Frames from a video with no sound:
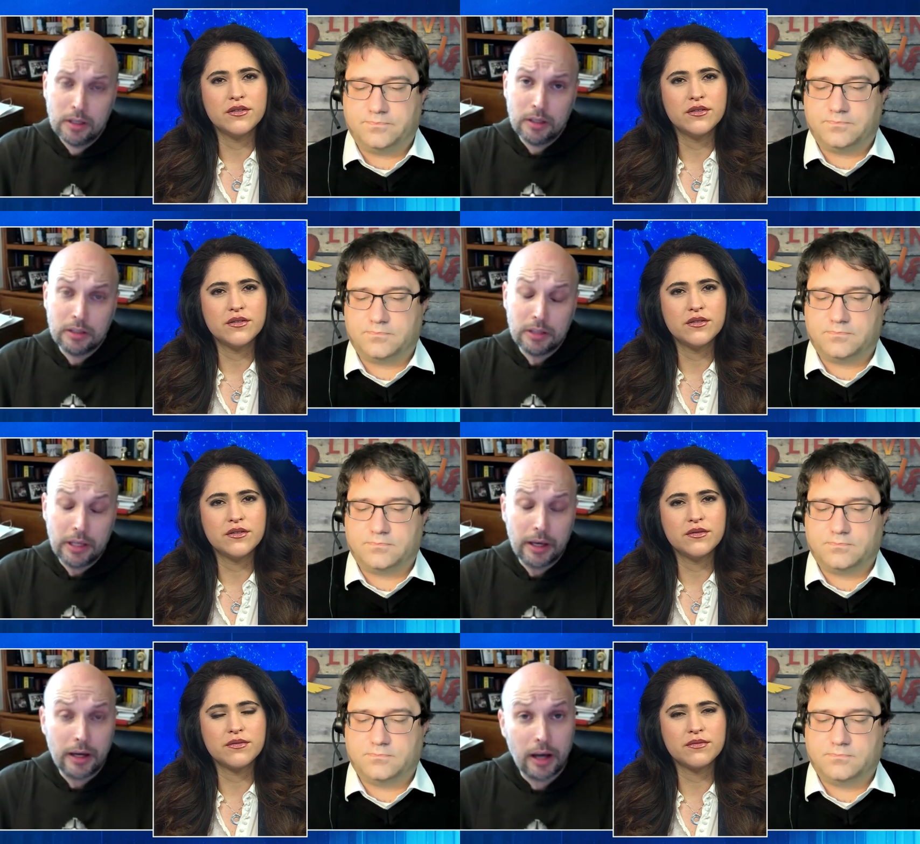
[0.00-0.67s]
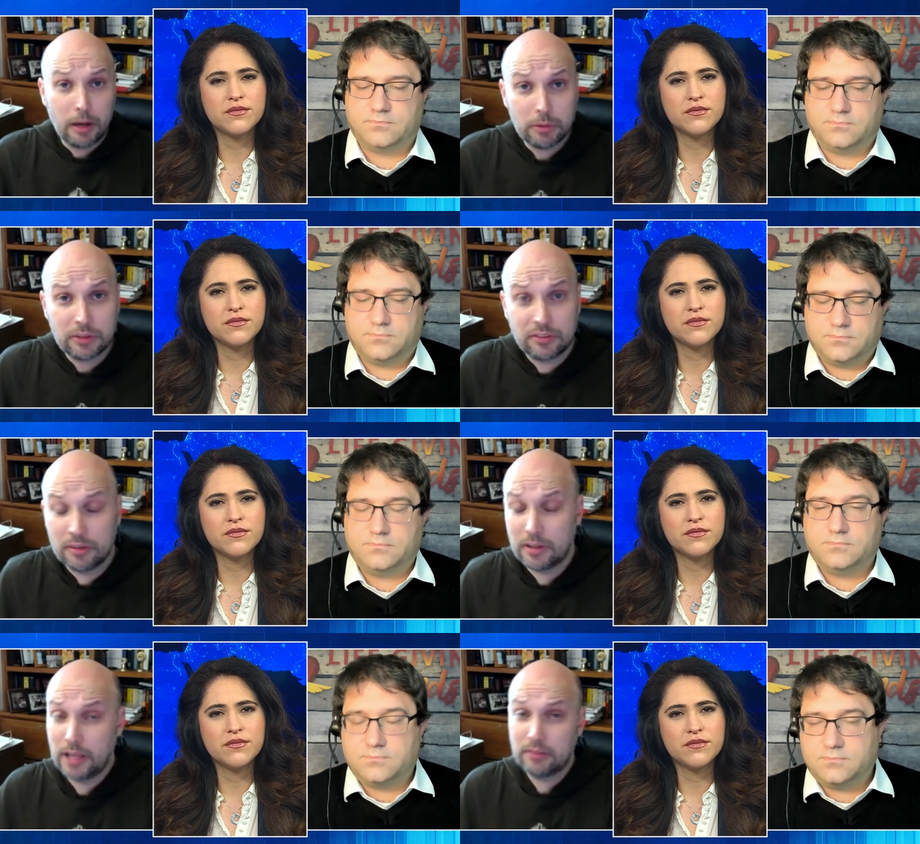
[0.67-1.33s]
Speaker 1: Yeah,
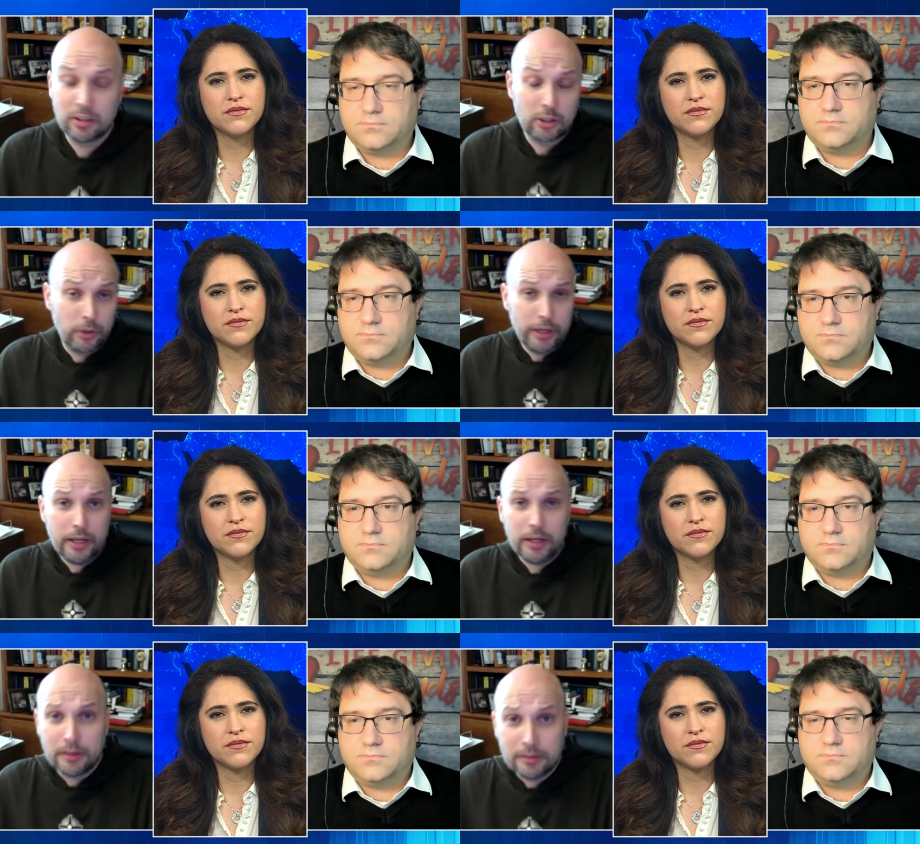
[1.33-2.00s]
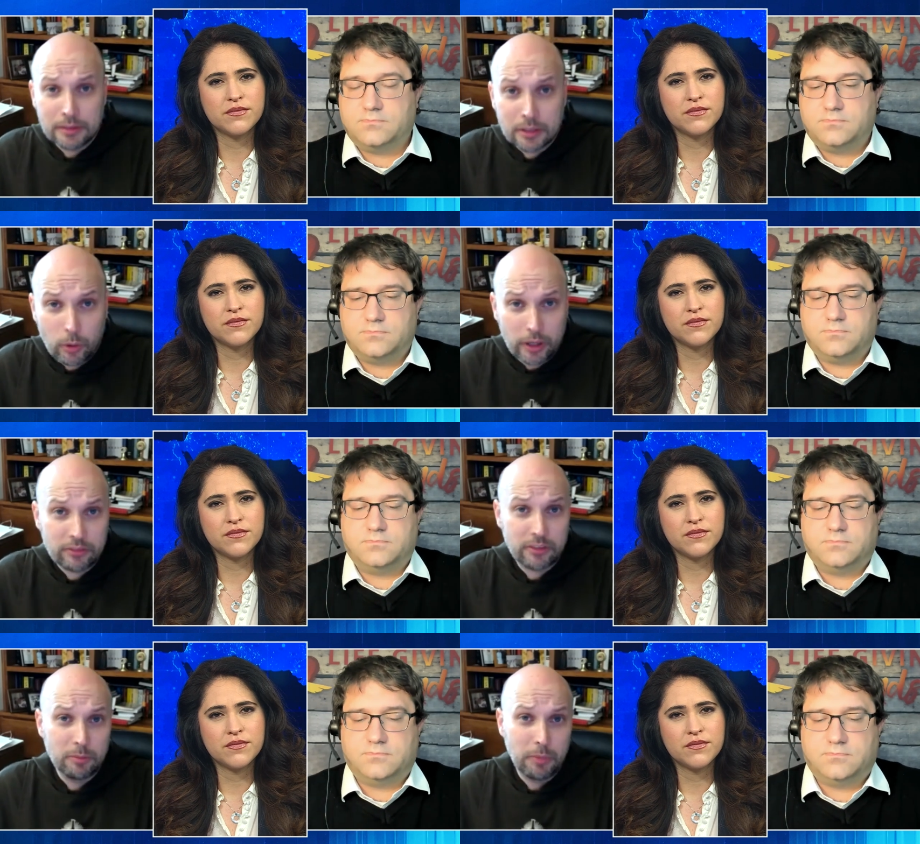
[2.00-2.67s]
that's a great
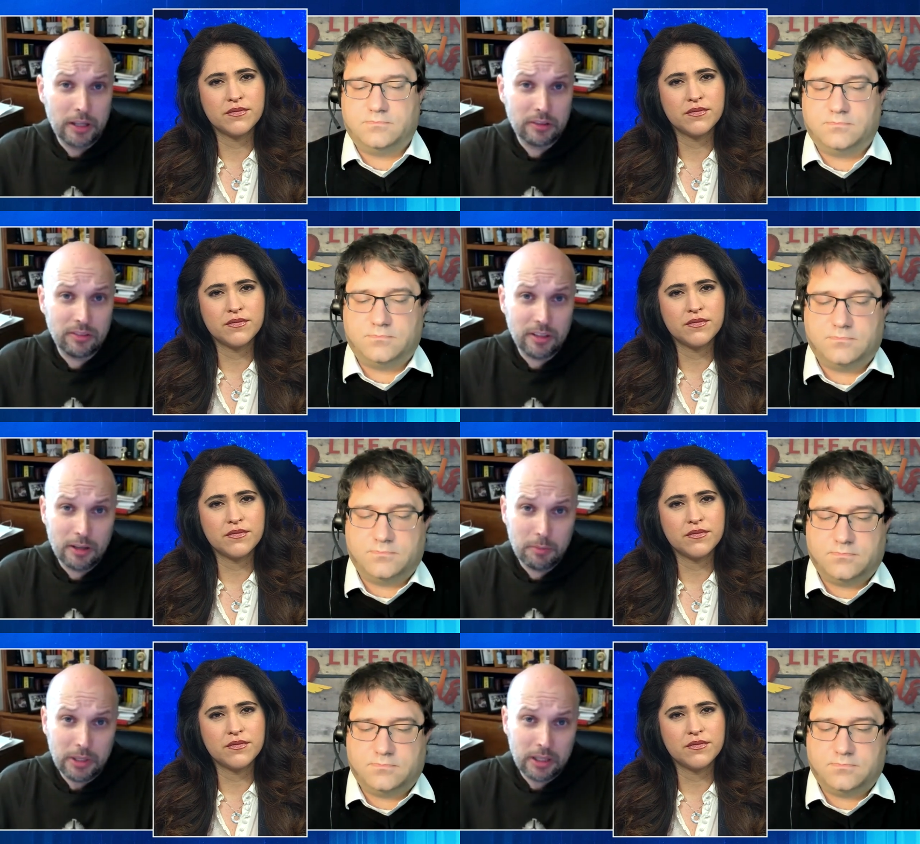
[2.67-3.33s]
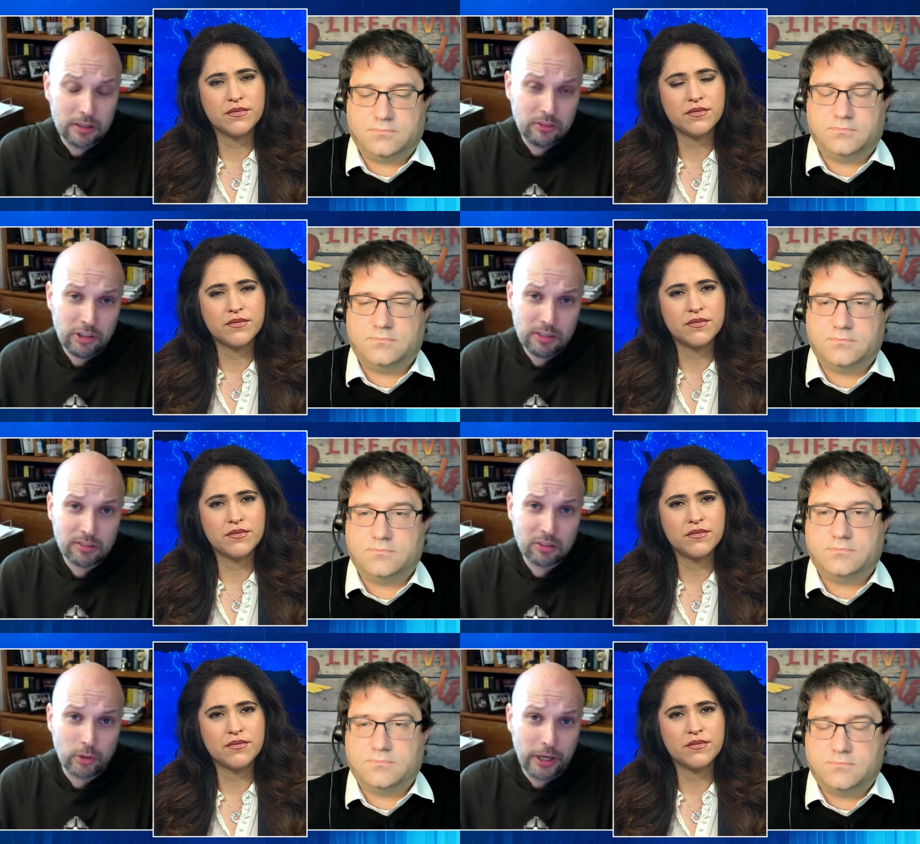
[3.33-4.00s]
question, Montse, because
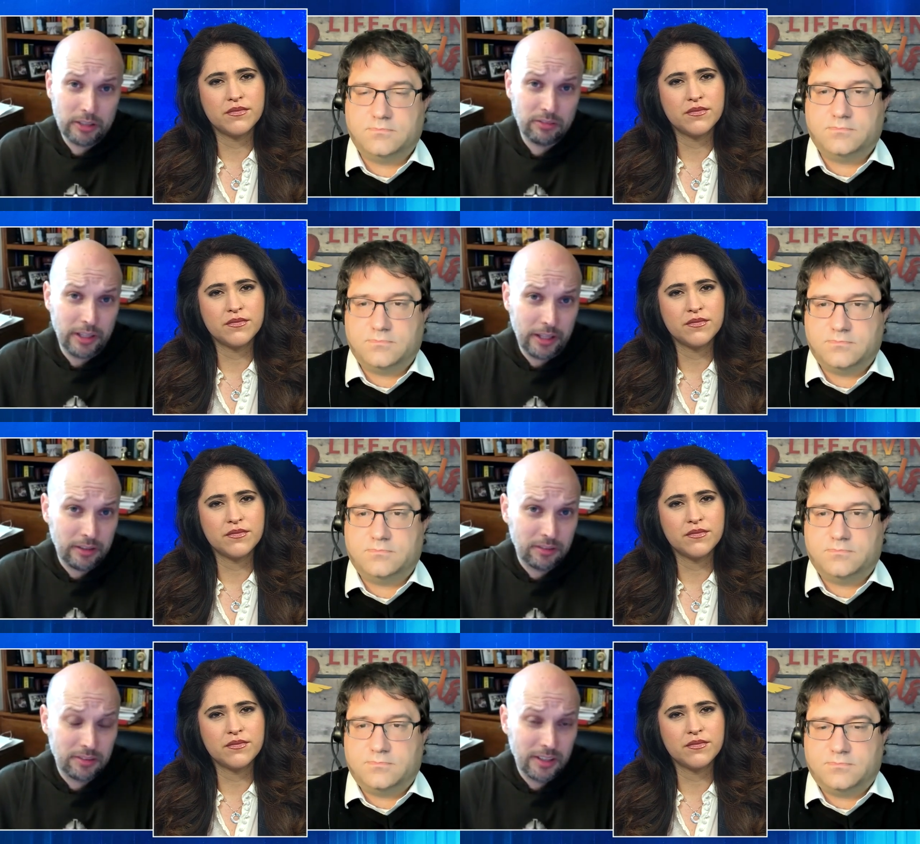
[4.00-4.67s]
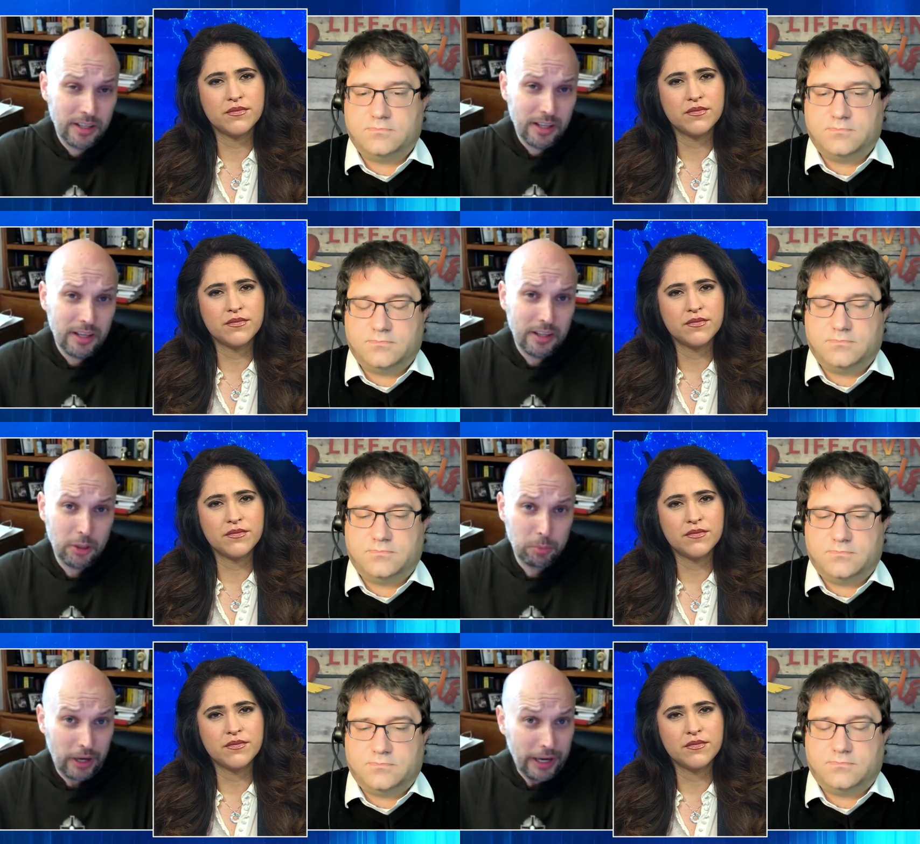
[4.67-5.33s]
Jesus Christ is
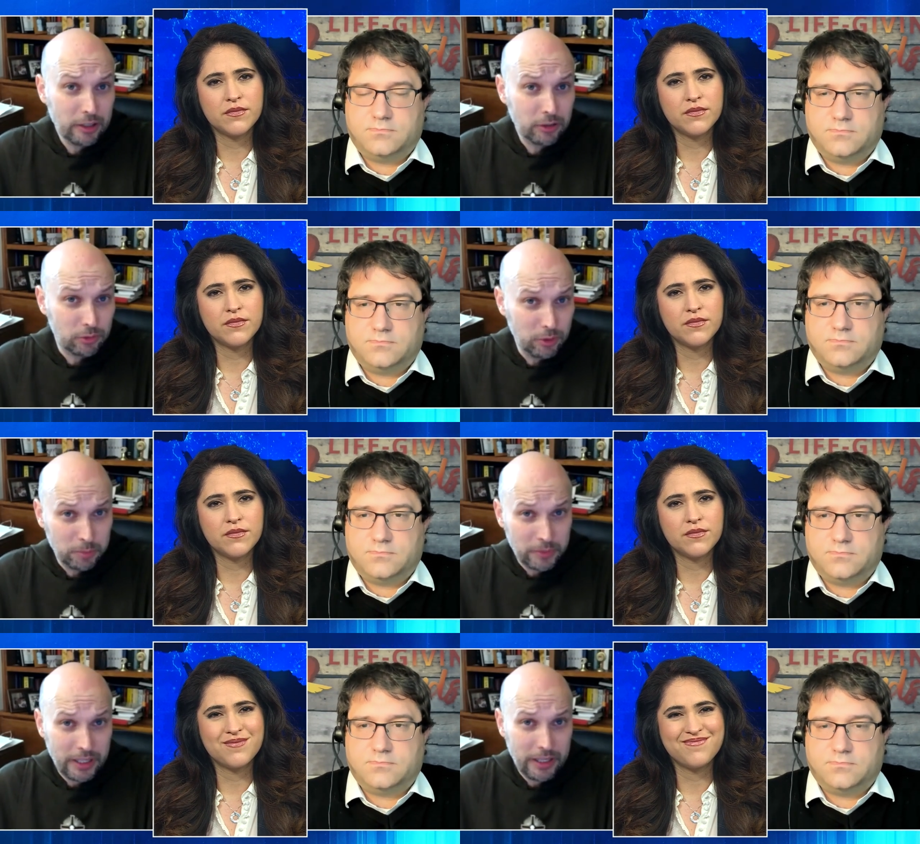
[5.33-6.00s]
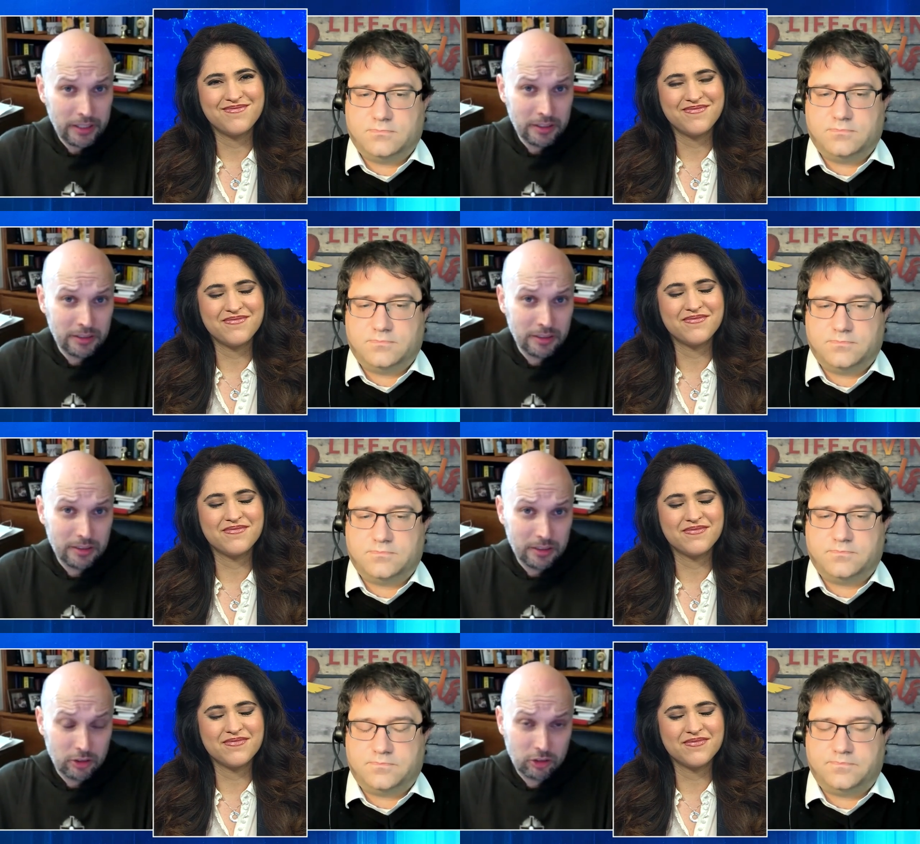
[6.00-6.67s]
the bridegroom and
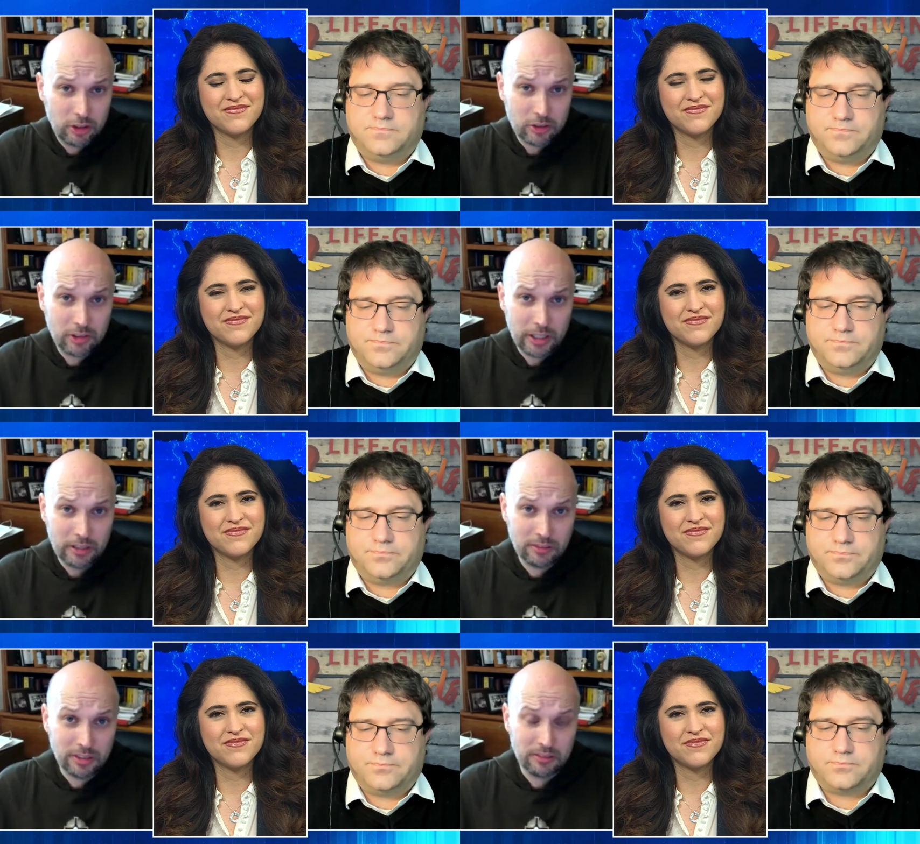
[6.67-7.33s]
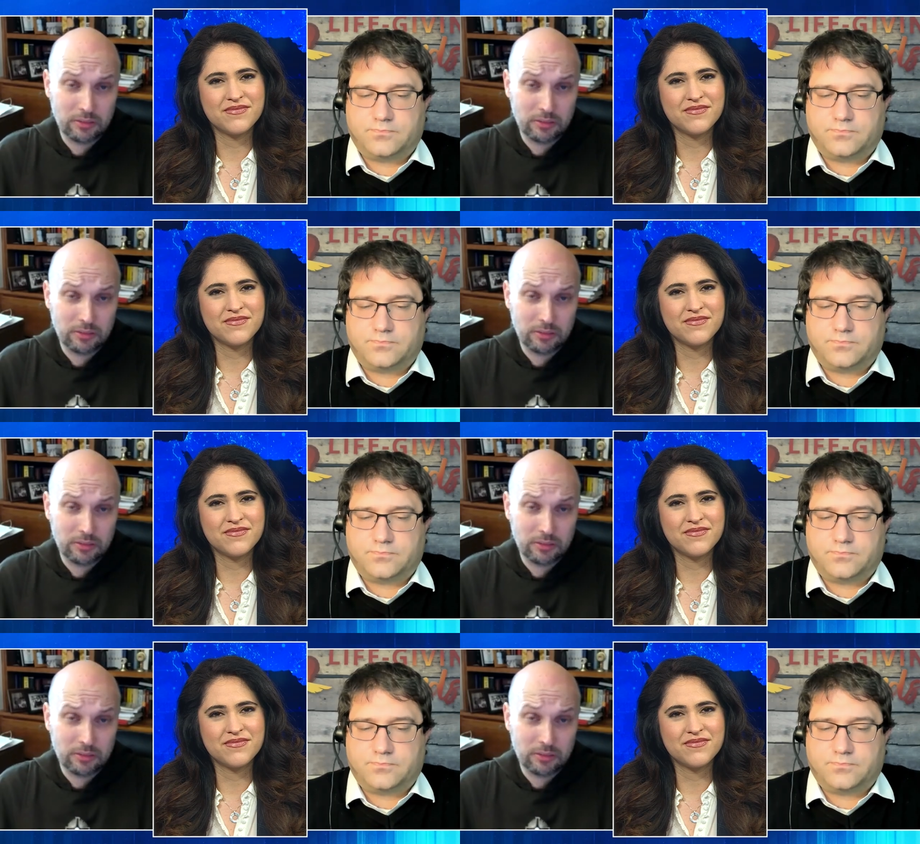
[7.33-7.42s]
the church is his